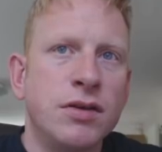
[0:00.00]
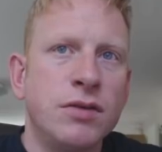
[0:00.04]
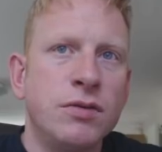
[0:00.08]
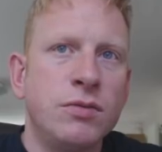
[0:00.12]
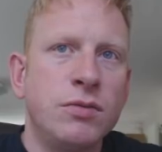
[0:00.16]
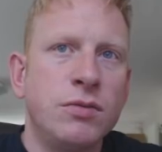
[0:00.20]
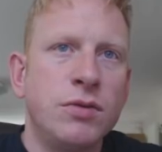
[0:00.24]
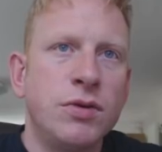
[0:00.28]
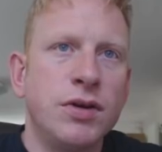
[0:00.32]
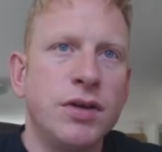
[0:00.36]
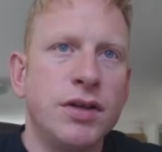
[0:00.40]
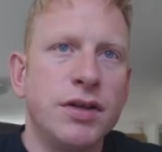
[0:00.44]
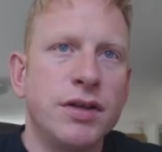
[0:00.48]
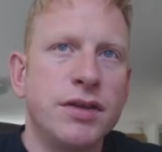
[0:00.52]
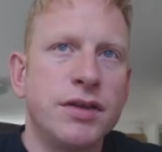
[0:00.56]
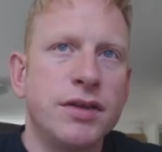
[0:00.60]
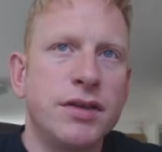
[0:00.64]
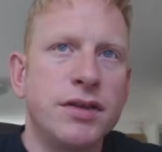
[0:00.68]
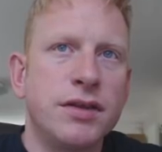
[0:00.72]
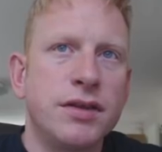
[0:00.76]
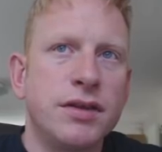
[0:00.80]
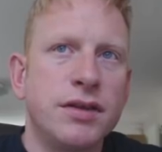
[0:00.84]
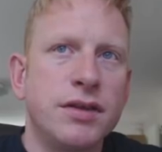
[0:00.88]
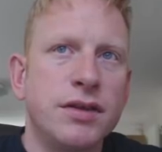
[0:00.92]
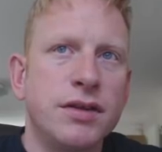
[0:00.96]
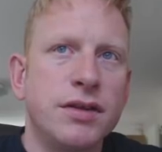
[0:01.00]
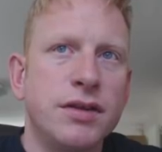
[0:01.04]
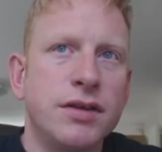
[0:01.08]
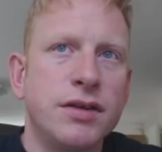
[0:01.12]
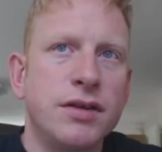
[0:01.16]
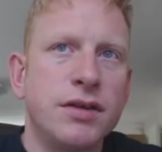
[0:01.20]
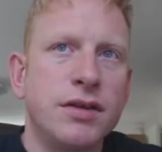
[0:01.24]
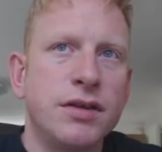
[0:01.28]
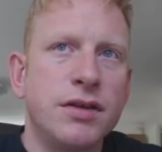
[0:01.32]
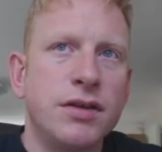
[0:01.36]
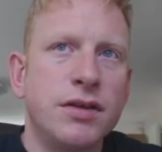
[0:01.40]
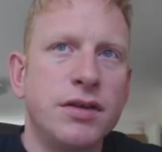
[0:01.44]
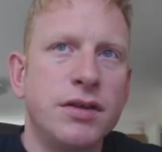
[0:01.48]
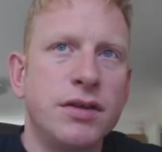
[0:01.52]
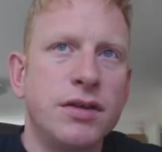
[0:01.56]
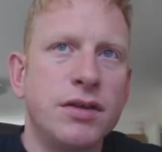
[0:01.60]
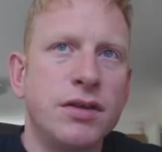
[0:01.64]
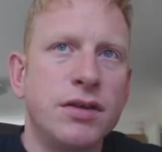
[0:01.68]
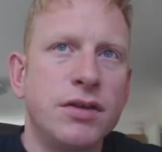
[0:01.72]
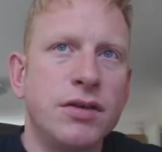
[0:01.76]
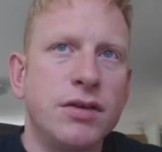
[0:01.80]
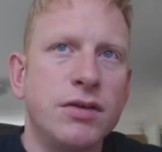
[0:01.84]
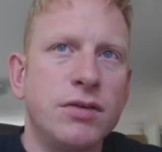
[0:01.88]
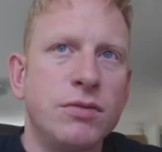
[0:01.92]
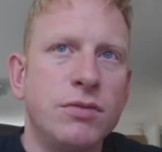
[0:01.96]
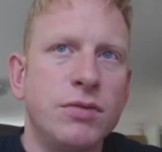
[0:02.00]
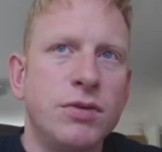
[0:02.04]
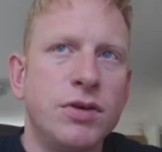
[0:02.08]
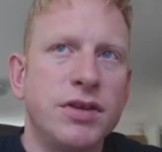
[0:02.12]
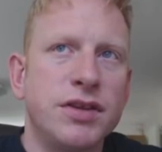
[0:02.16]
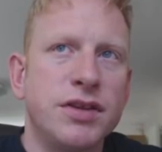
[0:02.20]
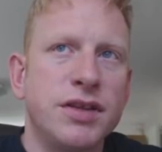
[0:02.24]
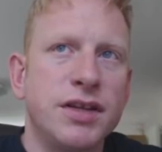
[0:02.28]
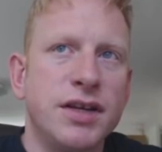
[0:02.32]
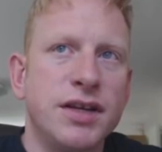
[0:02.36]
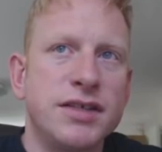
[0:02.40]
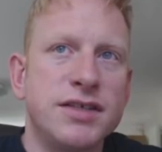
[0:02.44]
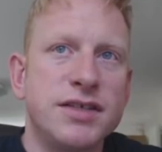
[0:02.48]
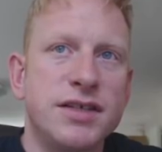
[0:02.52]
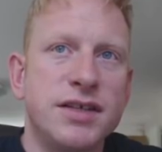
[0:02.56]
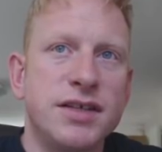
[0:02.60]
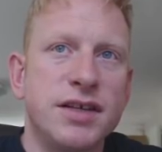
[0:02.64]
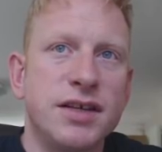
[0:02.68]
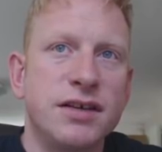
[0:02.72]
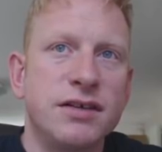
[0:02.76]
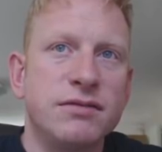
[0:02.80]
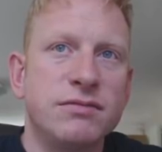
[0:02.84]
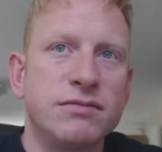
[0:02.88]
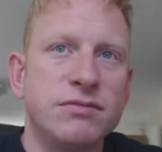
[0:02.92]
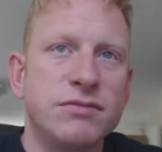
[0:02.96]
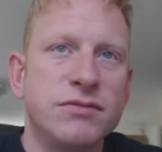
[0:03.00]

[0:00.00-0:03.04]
worth the listing